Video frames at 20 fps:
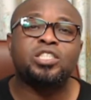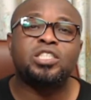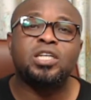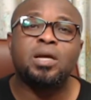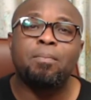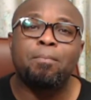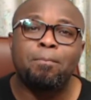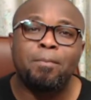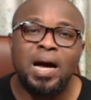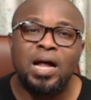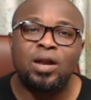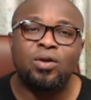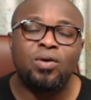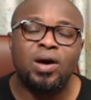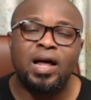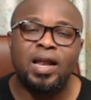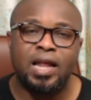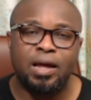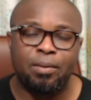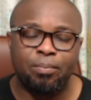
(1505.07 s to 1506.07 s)
in
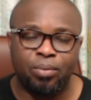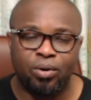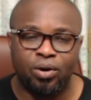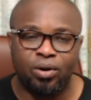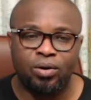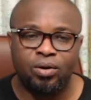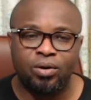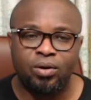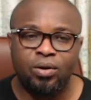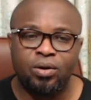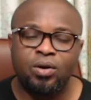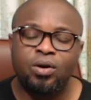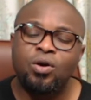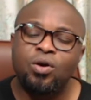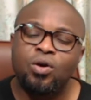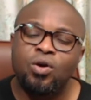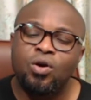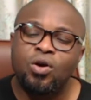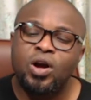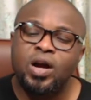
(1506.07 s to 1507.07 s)
manual labor,
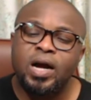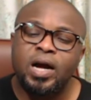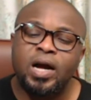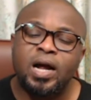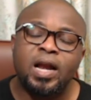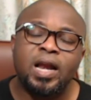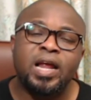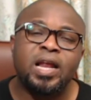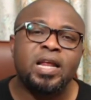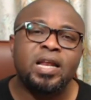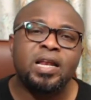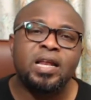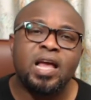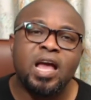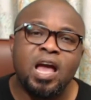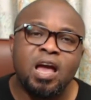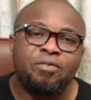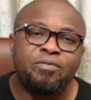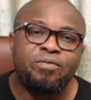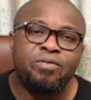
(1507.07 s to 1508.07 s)
cleaning
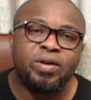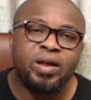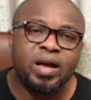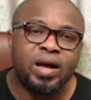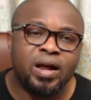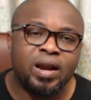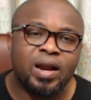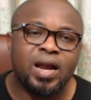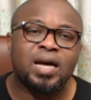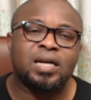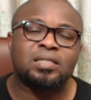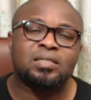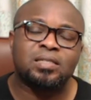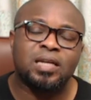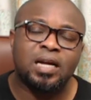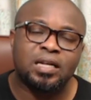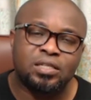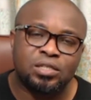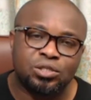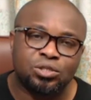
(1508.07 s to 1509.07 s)
every grass
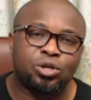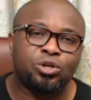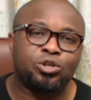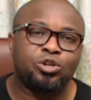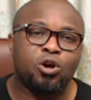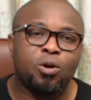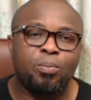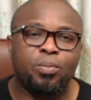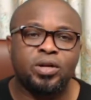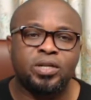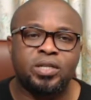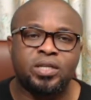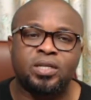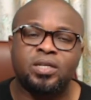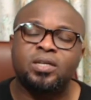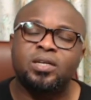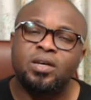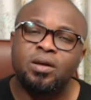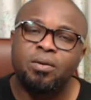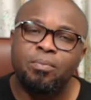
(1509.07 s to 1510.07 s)
that is on your body,
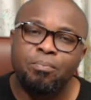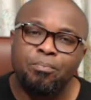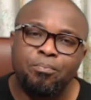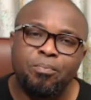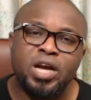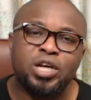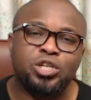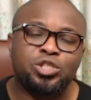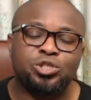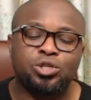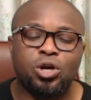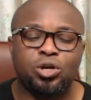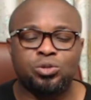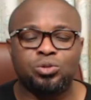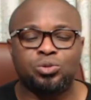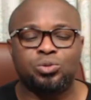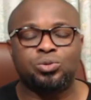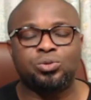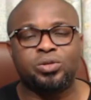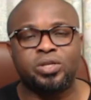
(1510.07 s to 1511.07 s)
make sure you
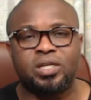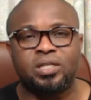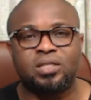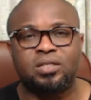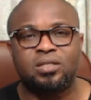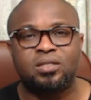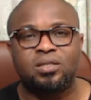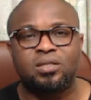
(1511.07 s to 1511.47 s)
do it.